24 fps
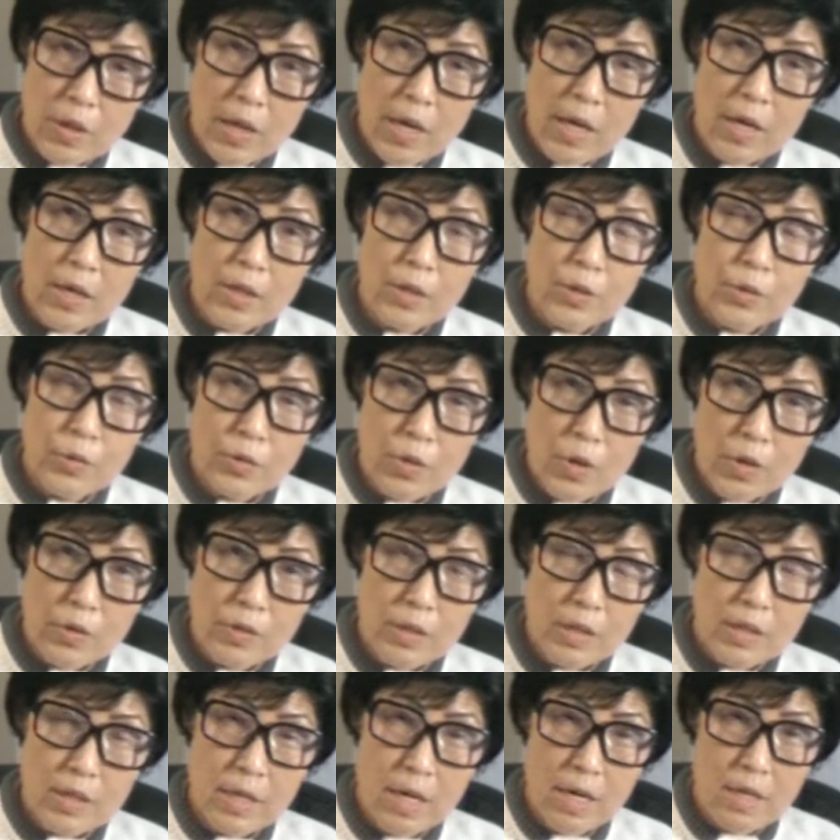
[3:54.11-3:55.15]

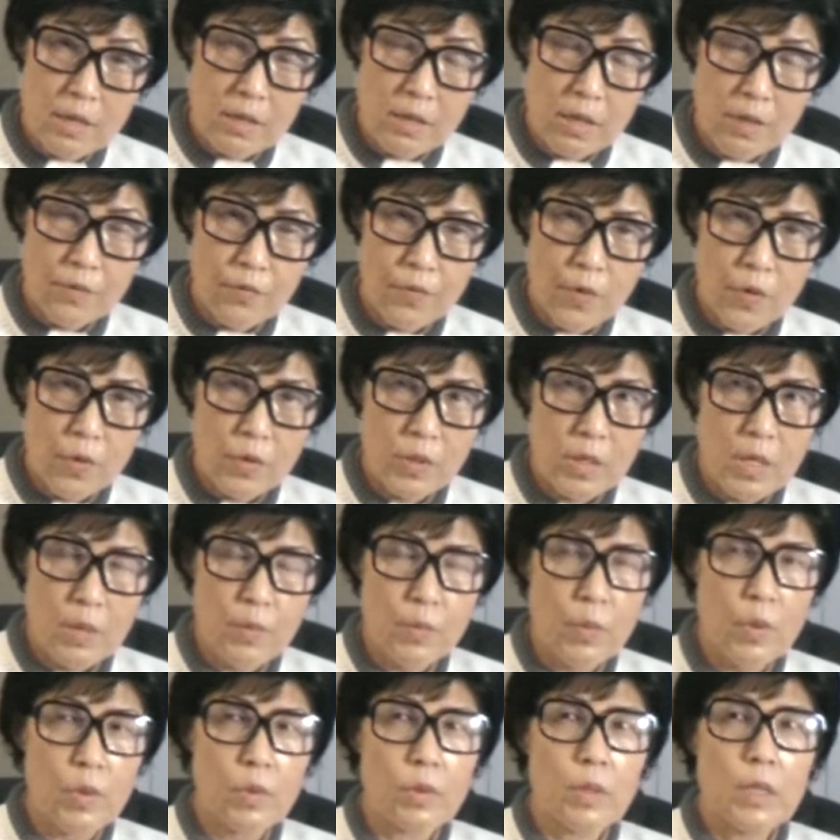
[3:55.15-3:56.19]
hyaluronic acid, for
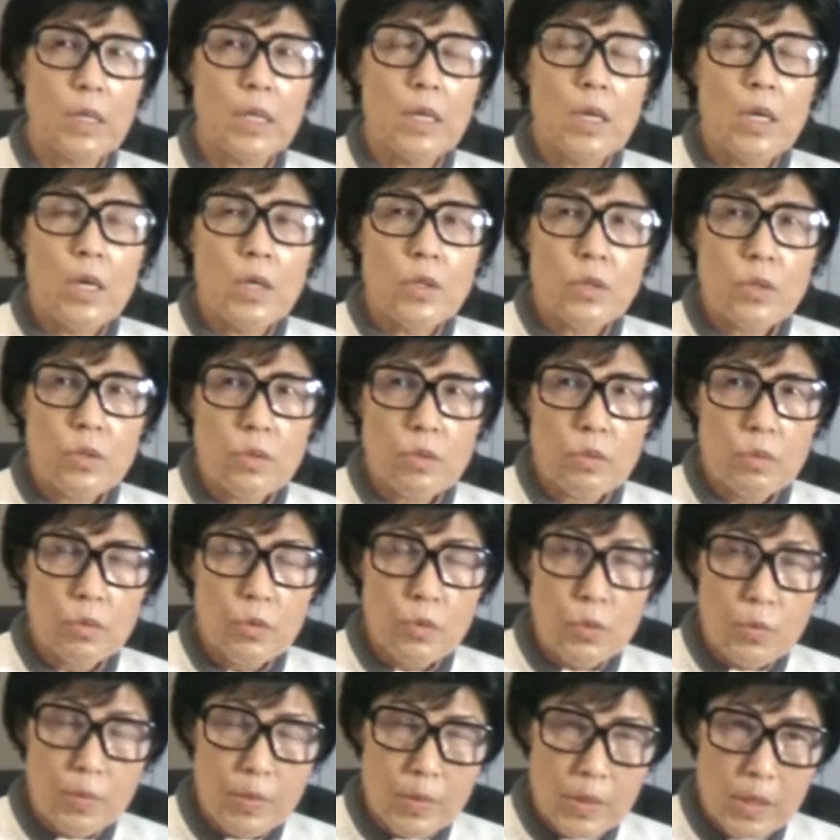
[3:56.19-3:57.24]
example, to
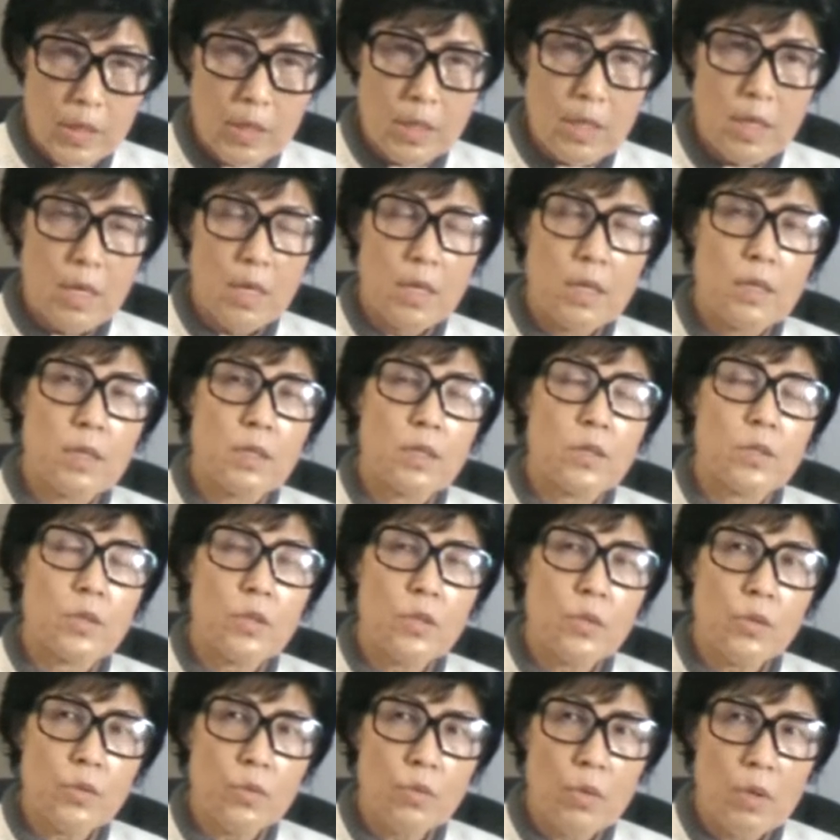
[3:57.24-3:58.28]
lubricate,
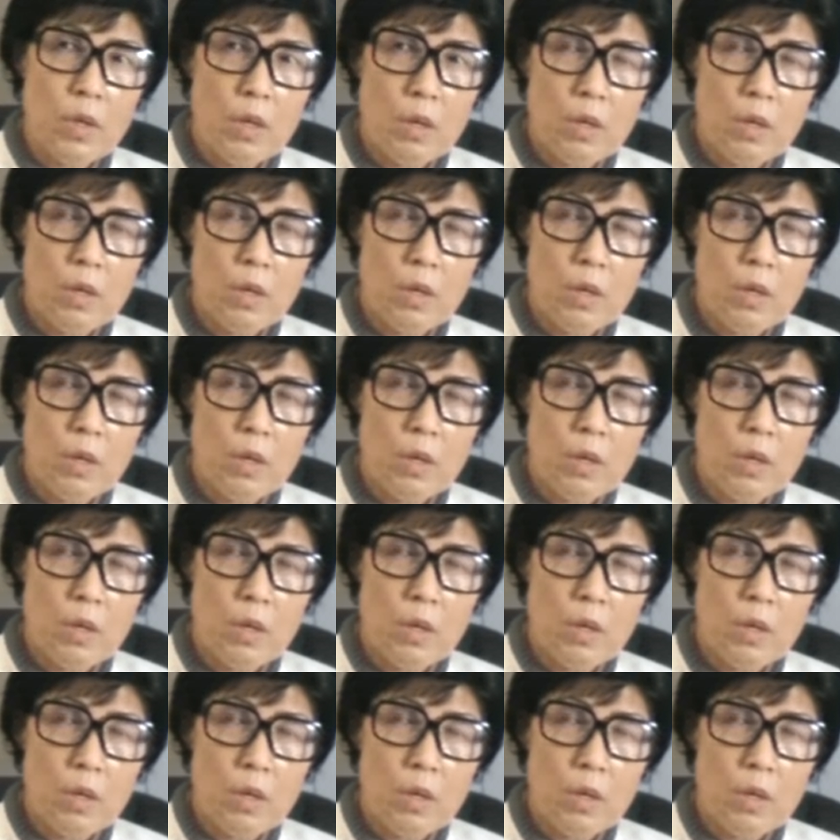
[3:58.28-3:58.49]
to